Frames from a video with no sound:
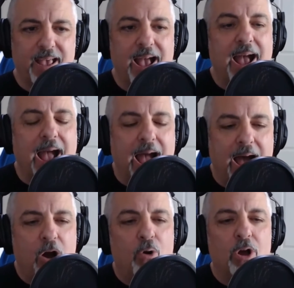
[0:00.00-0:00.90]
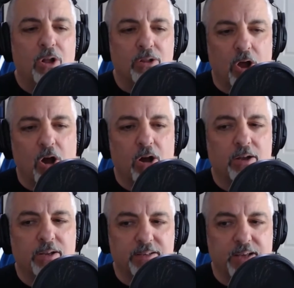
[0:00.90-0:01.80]
How long
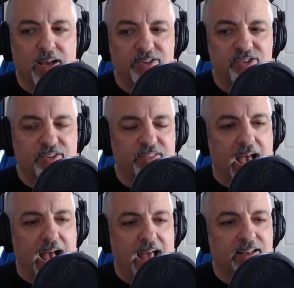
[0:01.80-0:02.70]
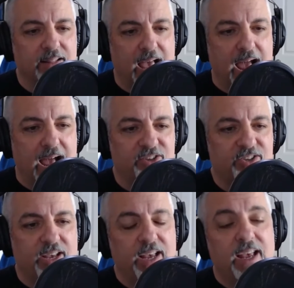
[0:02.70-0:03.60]
does that last?
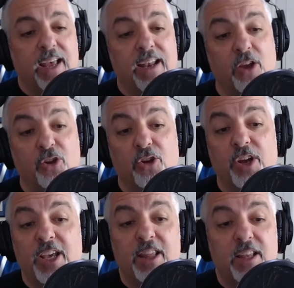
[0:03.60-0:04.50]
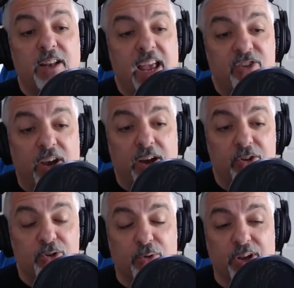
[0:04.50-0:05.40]
Now, you're going to get the naysayers
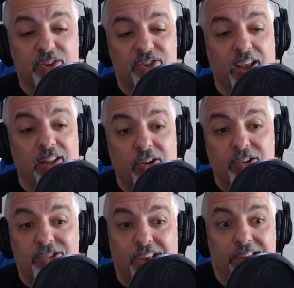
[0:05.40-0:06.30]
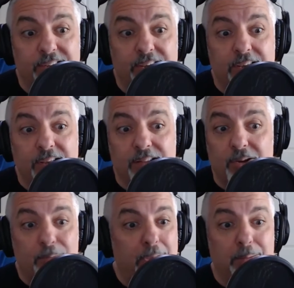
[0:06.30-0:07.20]
who are going to say, look, Stacy,
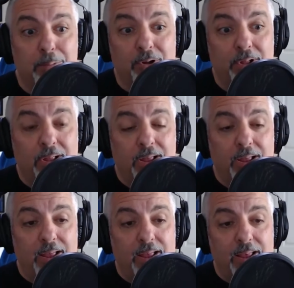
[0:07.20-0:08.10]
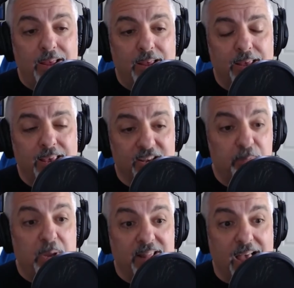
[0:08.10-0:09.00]
look, people, it's
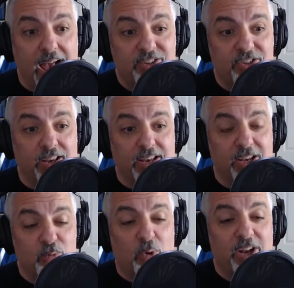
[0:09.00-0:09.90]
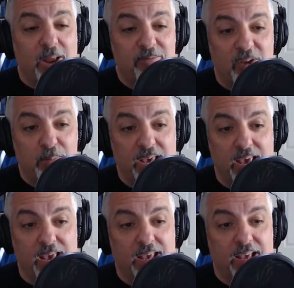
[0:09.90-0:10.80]
been lasting. He's won an
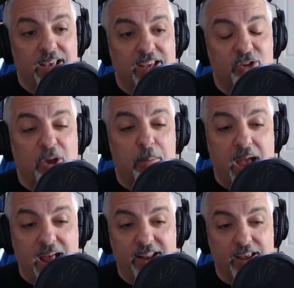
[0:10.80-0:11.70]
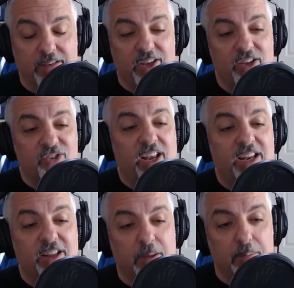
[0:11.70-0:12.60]
MVP. He's competitive. He's getting
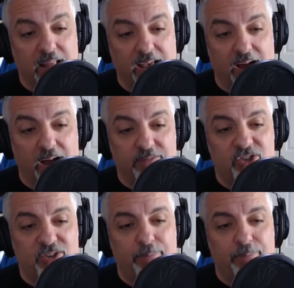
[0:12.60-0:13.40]
to the playoffs.